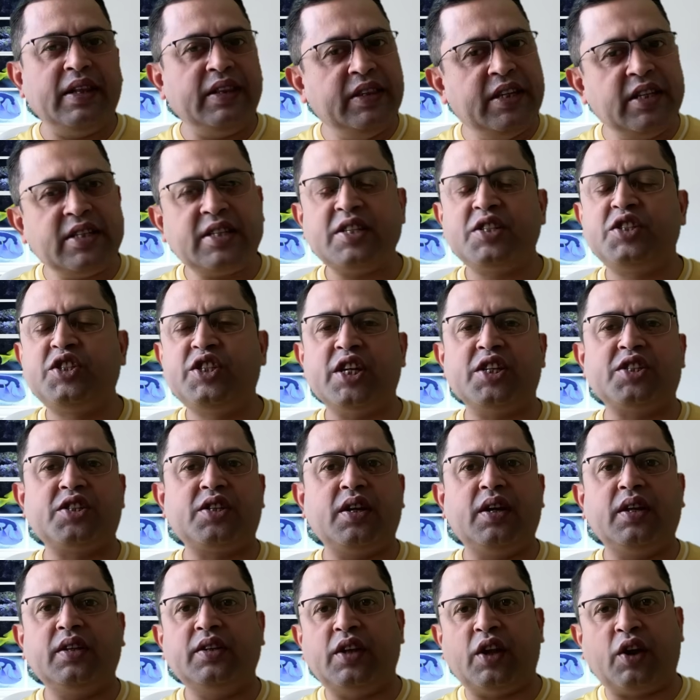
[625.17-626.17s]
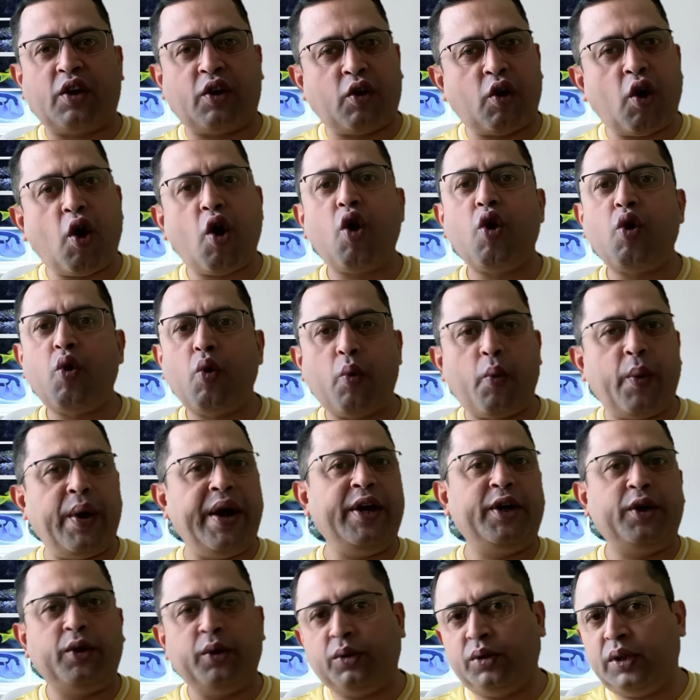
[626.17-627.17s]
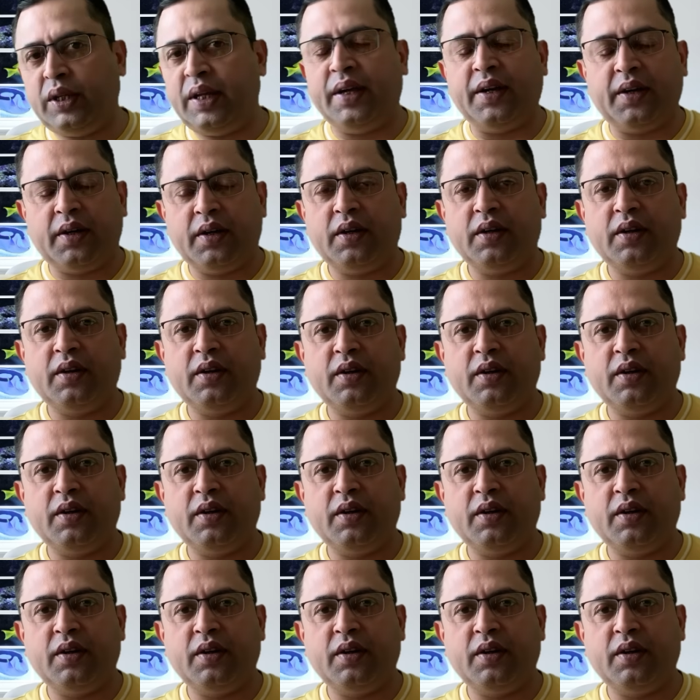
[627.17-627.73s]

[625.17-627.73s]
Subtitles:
This is just the wrong way to think.